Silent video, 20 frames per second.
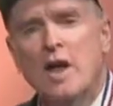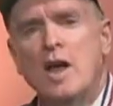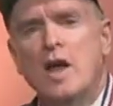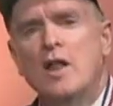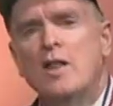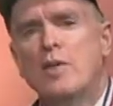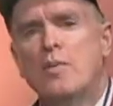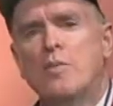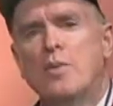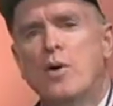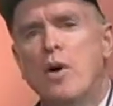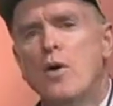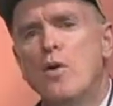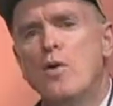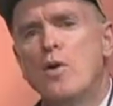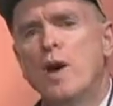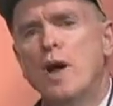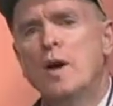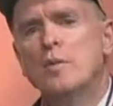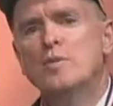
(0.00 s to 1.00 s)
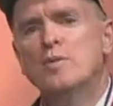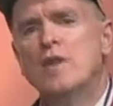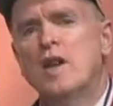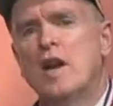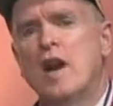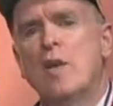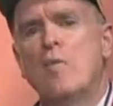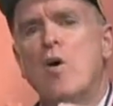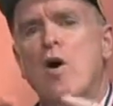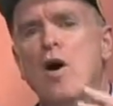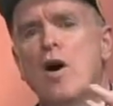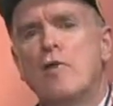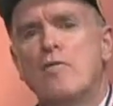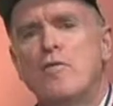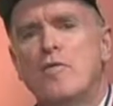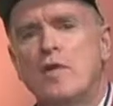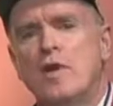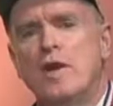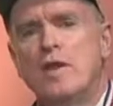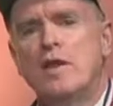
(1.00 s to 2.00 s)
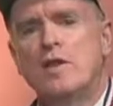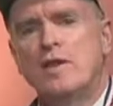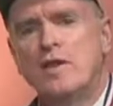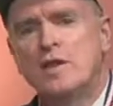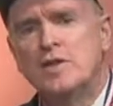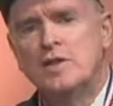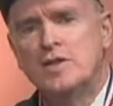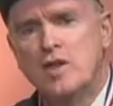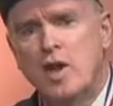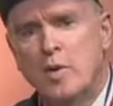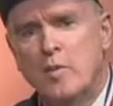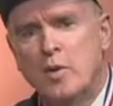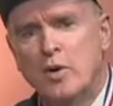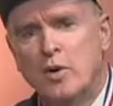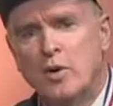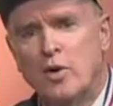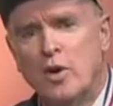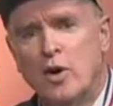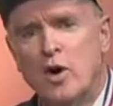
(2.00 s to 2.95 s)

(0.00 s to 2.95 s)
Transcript: The programs that I'm offering this summer